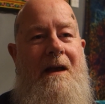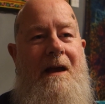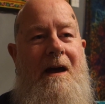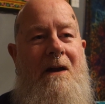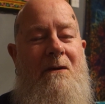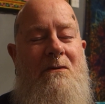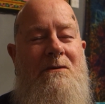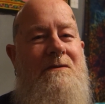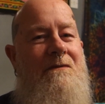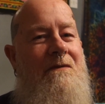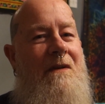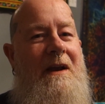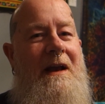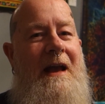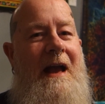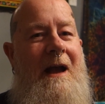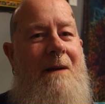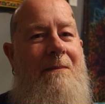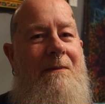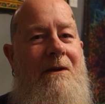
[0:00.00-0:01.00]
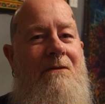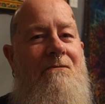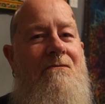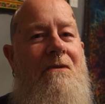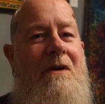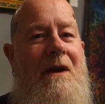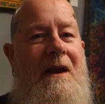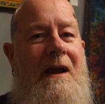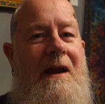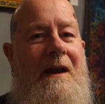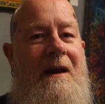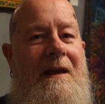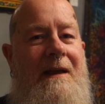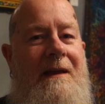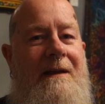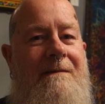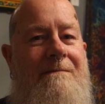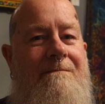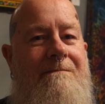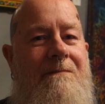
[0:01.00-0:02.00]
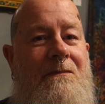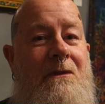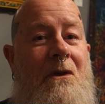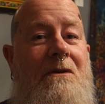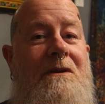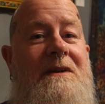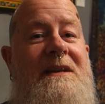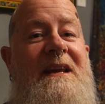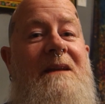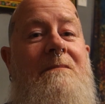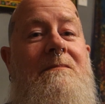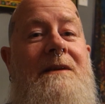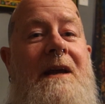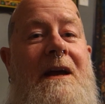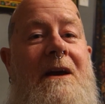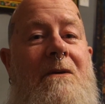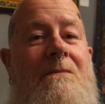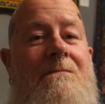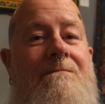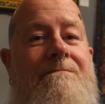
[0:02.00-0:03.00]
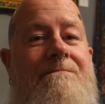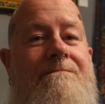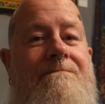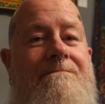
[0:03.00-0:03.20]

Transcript: And I wasn't very happy, really. Not deep down.